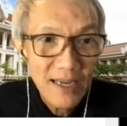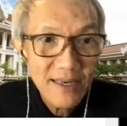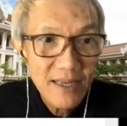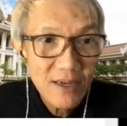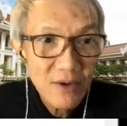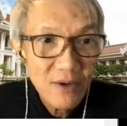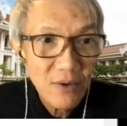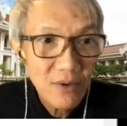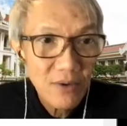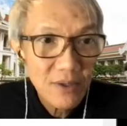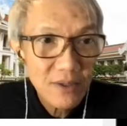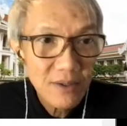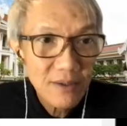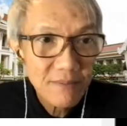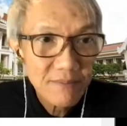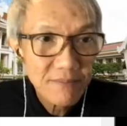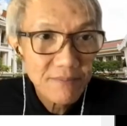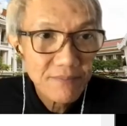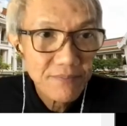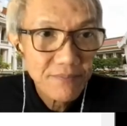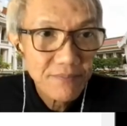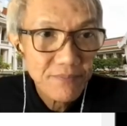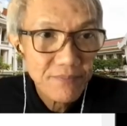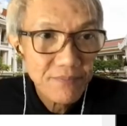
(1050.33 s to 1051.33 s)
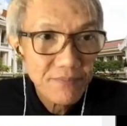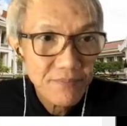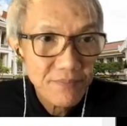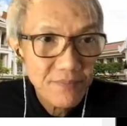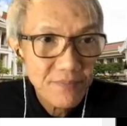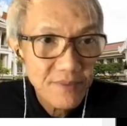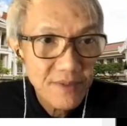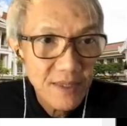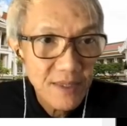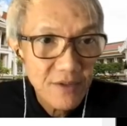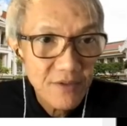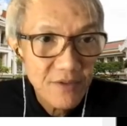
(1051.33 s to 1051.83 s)
decode
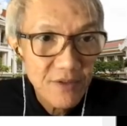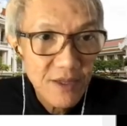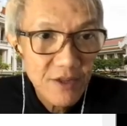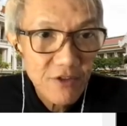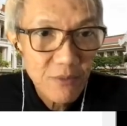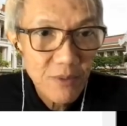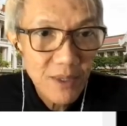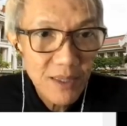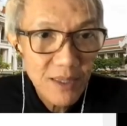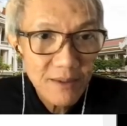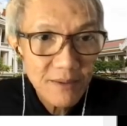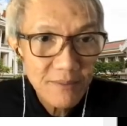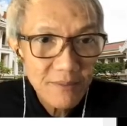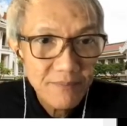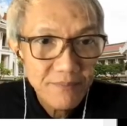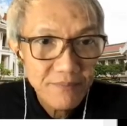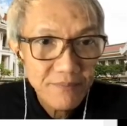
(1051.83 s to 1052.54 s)
is this one.